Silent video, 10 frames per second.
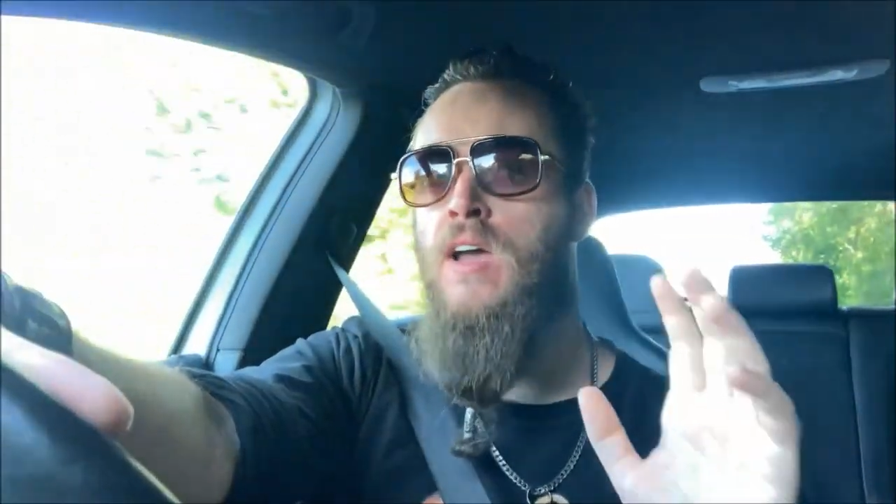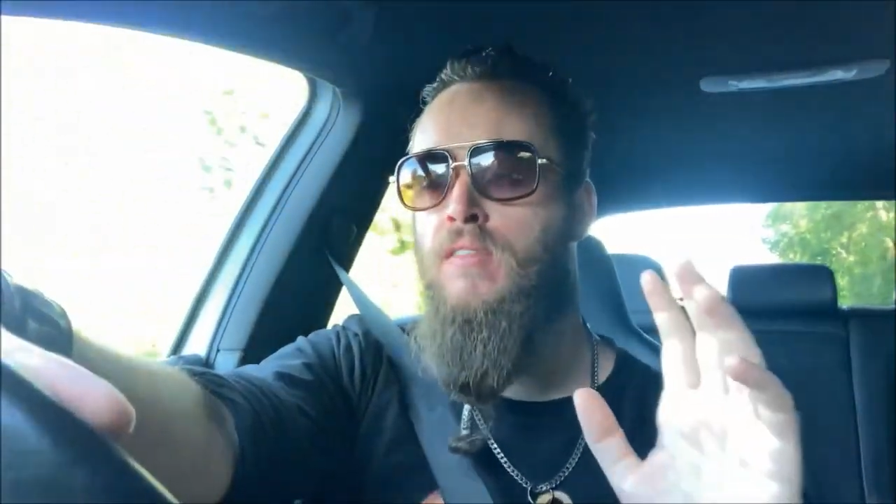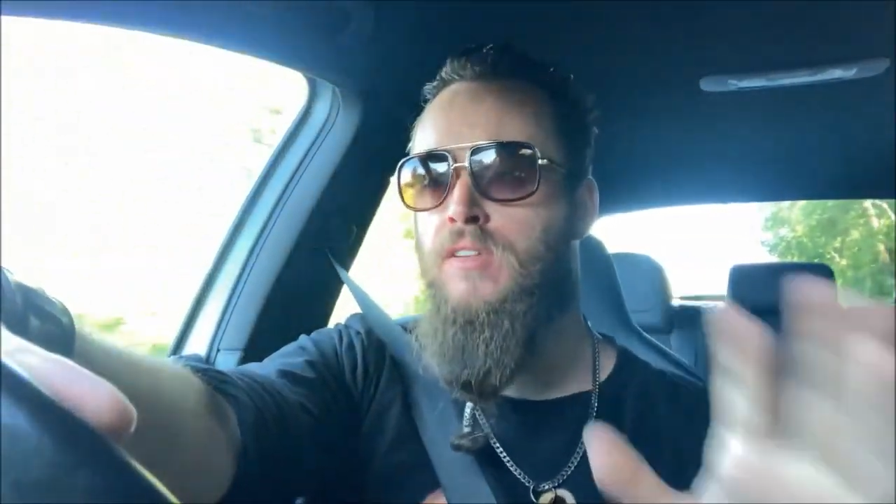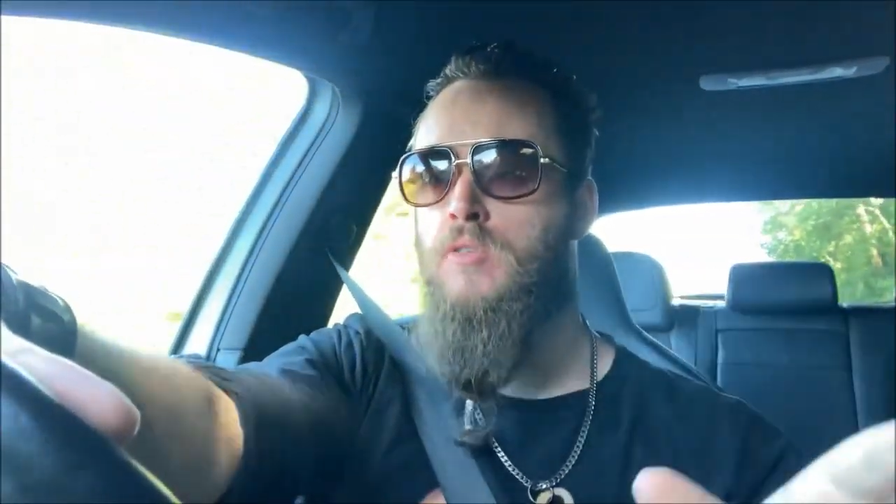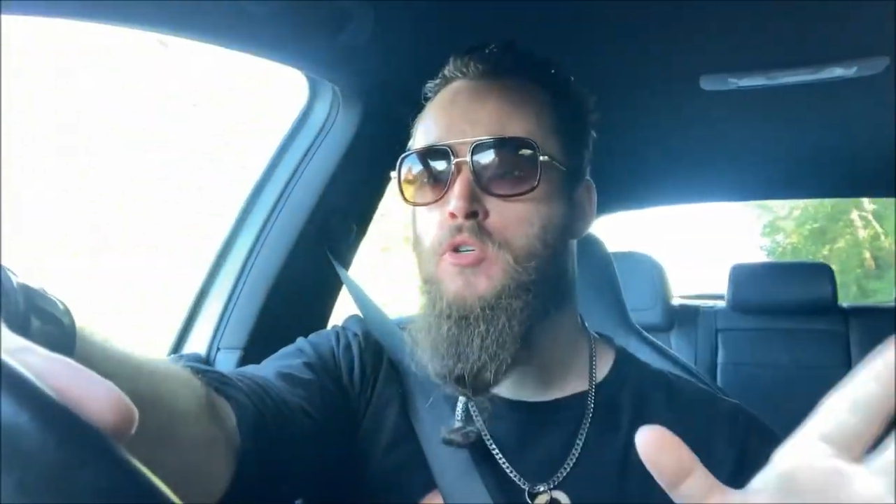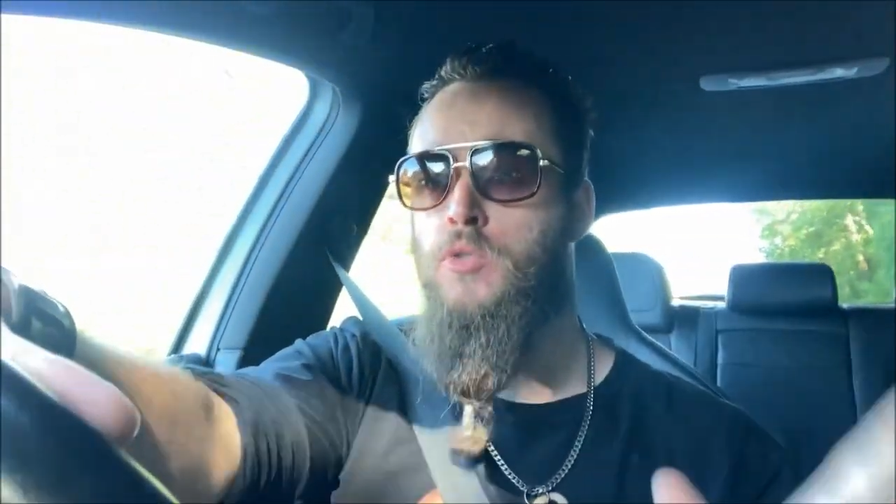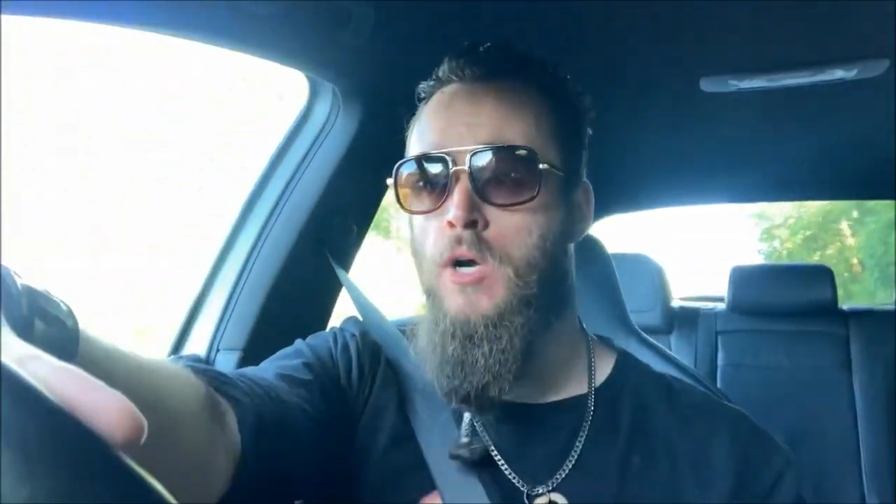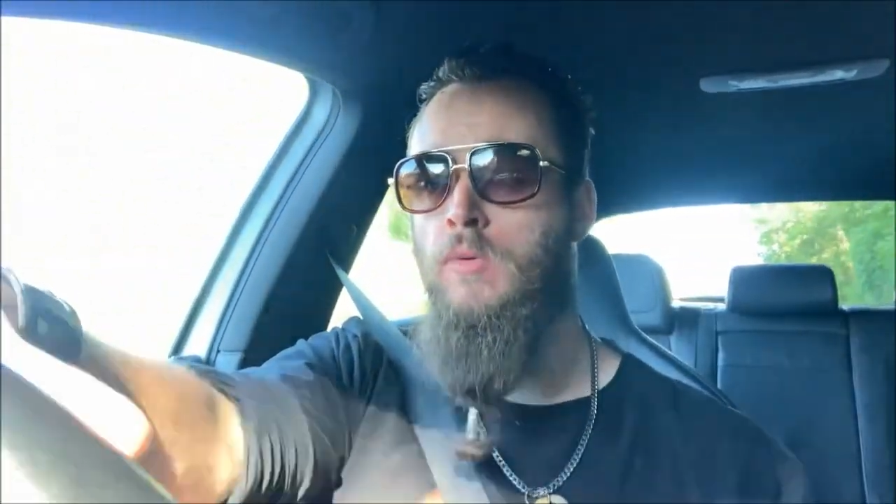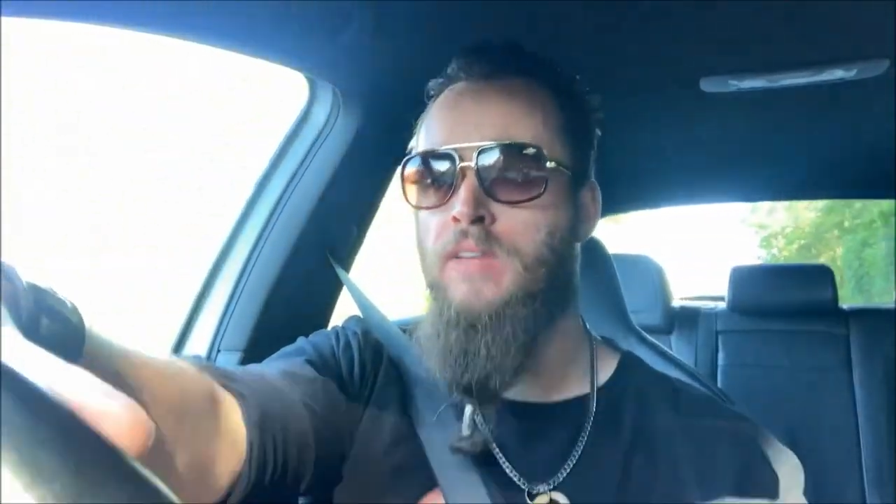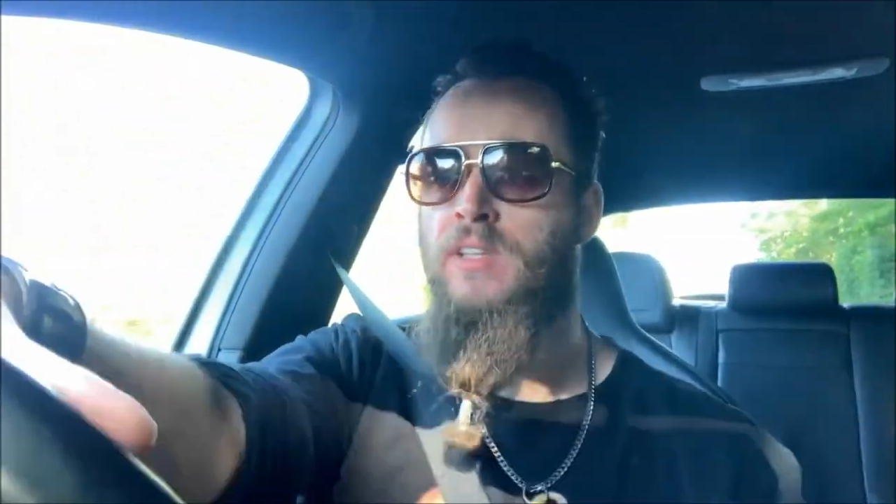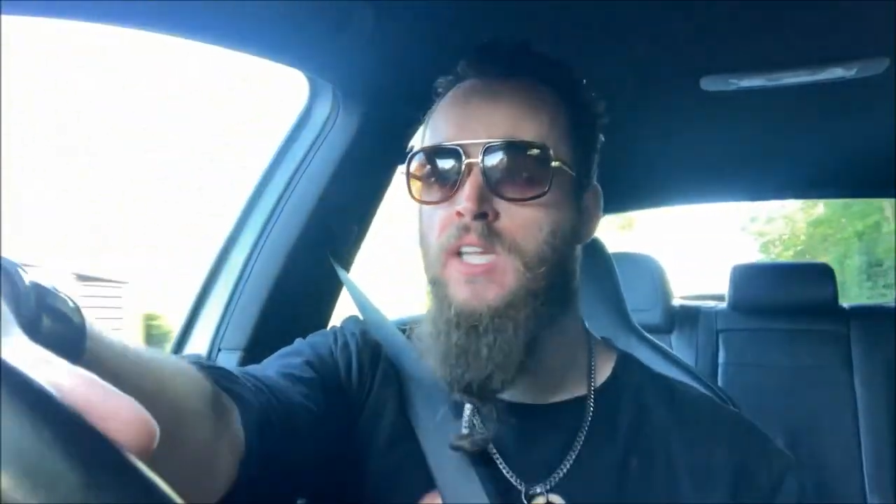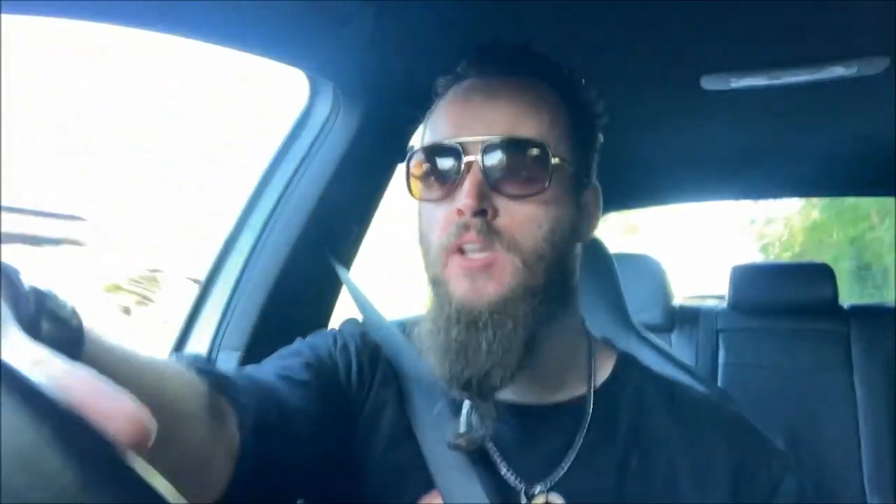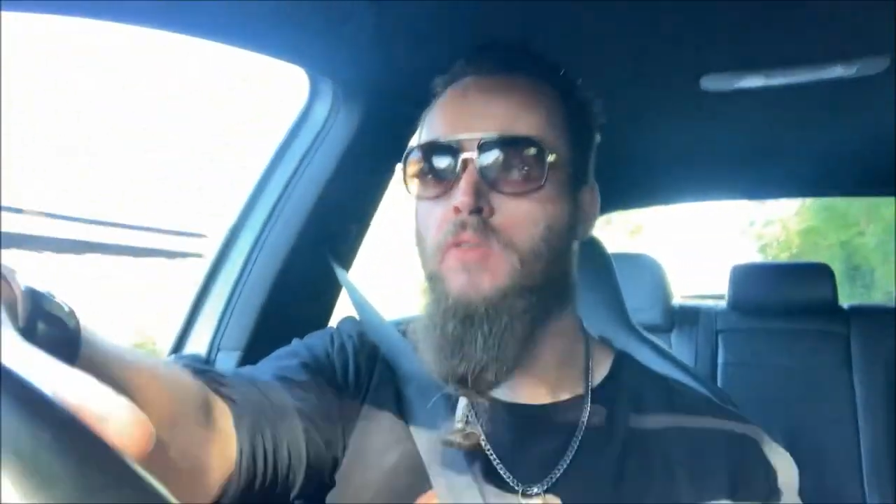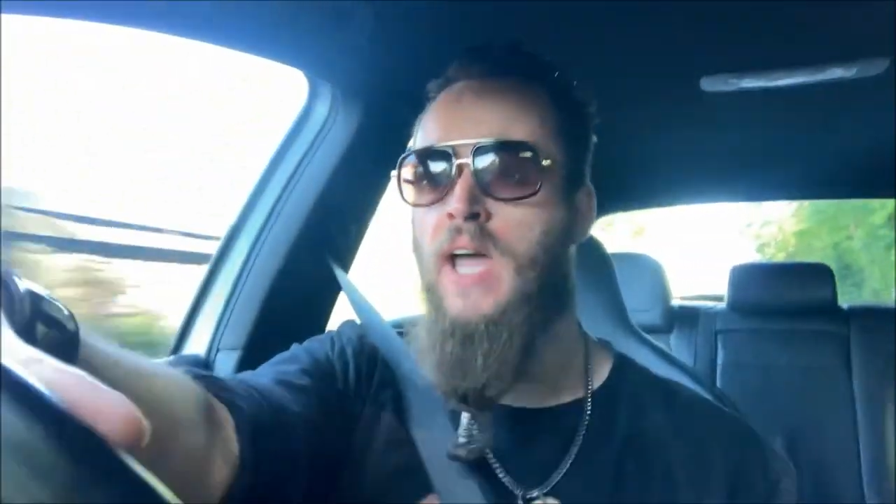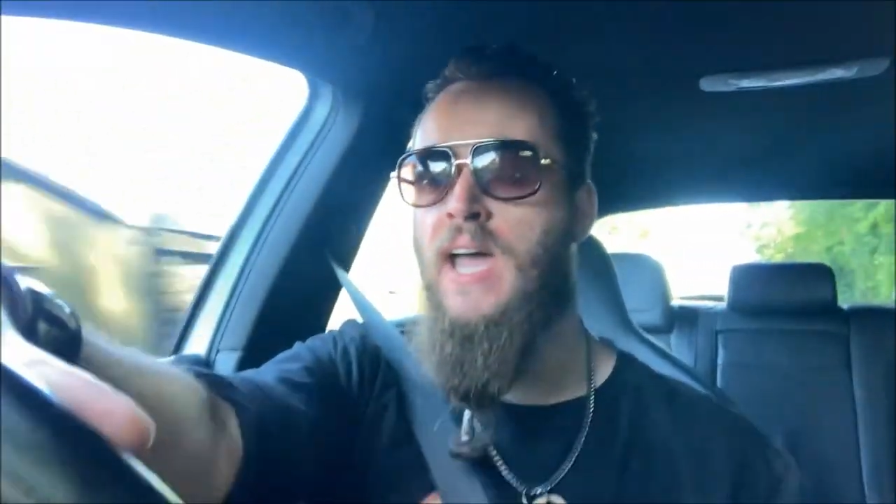For those who don't live in the
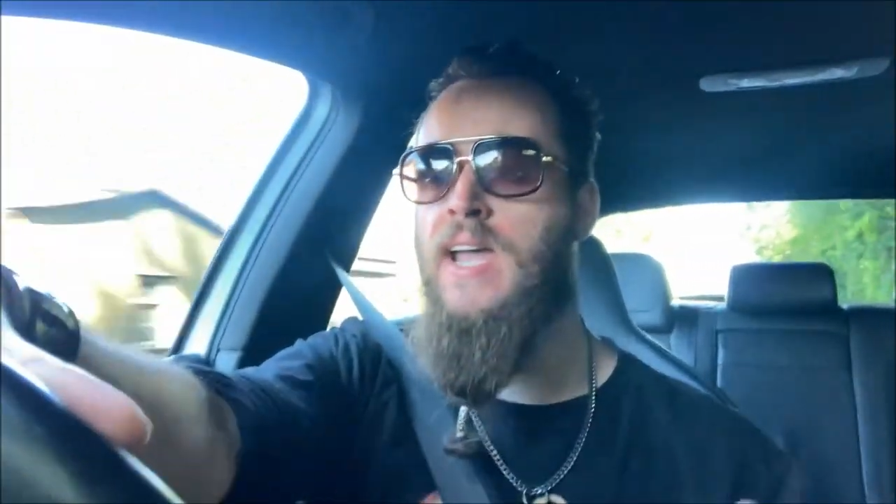UK,